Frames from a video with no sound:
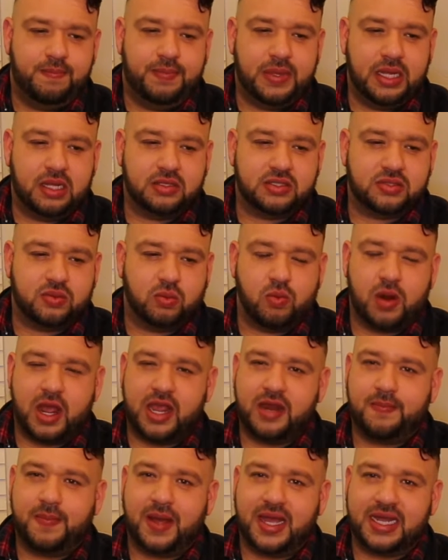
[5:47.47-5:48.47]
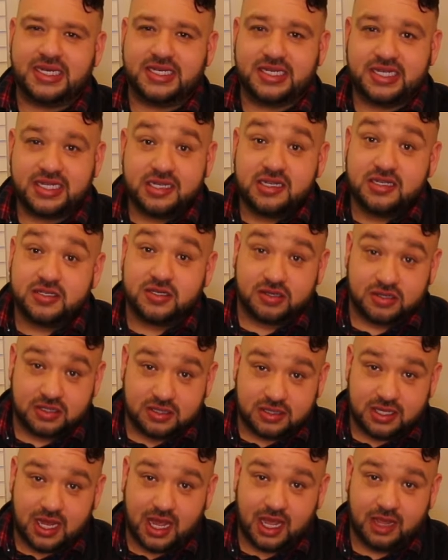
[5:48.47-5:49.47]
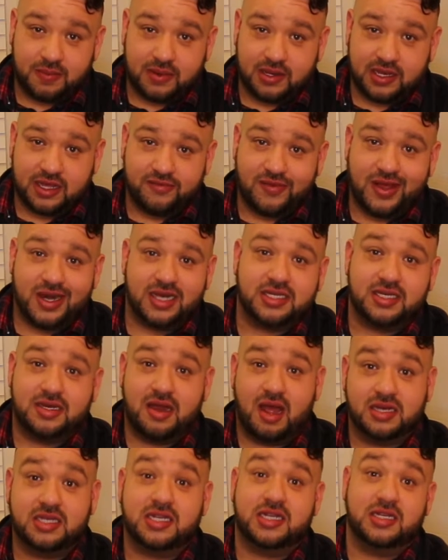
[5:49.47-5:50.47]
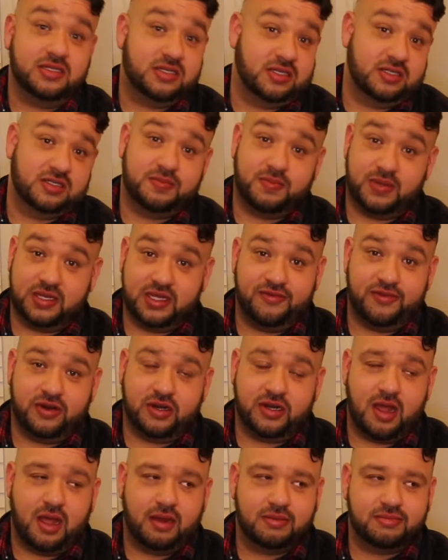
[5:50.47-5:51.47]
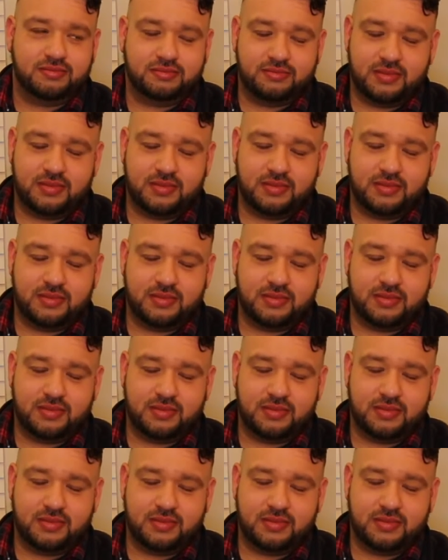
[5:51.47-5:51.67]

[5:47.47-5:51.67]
built right by Teasers, I believe, and it's not Teasers, believe it or not.